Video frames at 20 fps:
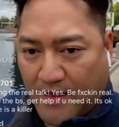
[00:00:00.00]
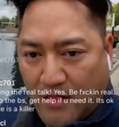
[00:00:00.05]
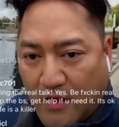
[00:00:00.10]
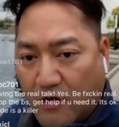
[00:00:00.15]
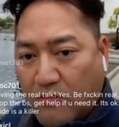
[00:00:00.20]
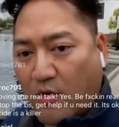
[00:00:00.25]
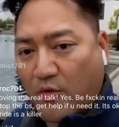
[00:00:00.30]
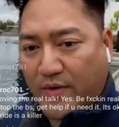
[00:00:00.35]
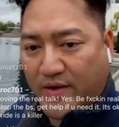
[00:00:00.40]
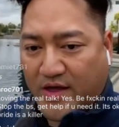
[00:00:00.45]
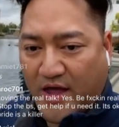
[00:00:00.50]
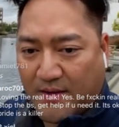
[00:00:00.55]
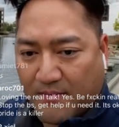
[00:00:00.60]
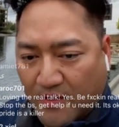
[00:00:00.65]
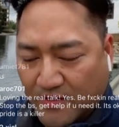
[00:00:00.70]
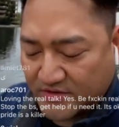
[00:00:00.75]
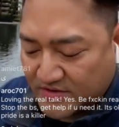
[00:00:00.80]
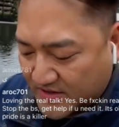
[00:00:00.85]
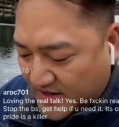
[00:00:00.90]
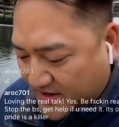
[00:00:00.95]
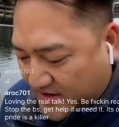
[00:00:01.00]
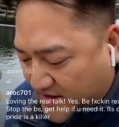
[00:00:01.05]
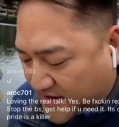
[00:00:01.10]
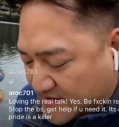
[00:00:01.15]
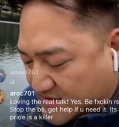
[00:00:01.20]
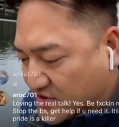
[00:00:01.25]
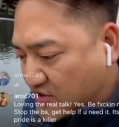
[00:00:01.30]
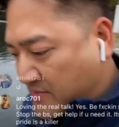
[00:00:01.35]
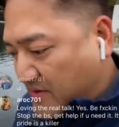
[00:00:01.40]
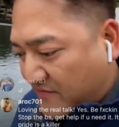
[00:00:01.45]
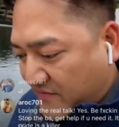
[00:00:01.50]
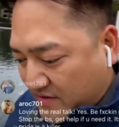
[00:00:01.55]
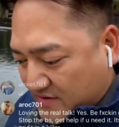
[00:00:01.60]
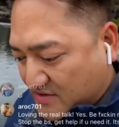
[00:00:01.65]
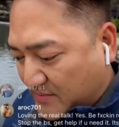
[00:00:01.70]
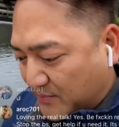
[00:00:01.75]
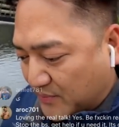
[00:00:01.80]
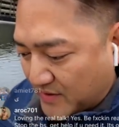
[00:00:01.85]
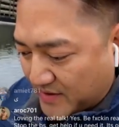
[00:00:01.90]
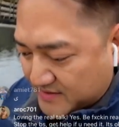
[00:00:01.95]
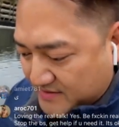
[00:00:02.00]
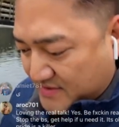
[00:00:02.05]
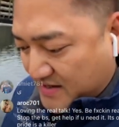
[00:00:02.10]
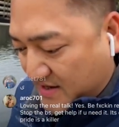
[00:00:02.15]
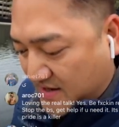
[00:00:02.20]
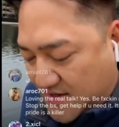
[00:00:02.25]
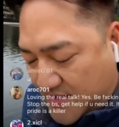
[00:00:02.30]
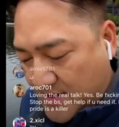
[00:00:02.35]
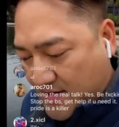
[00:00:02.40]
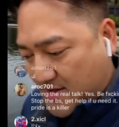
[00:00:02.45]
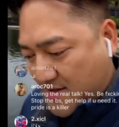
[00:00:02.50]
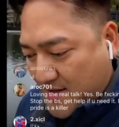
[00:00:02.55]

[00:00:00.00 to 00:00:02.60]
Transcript: And look what we came out today, guys. You'll be very surprised.